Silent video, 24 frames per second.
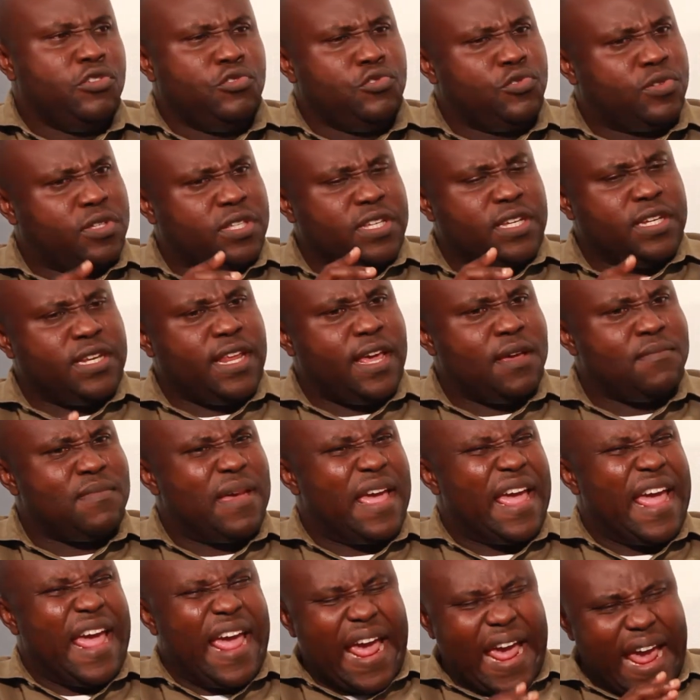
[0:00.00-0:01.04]
You see
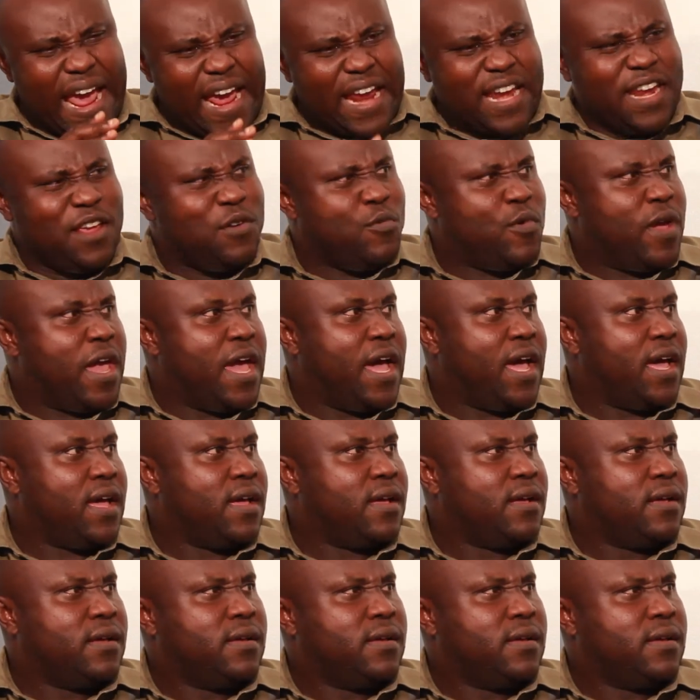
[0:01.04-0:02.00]
them anywhere.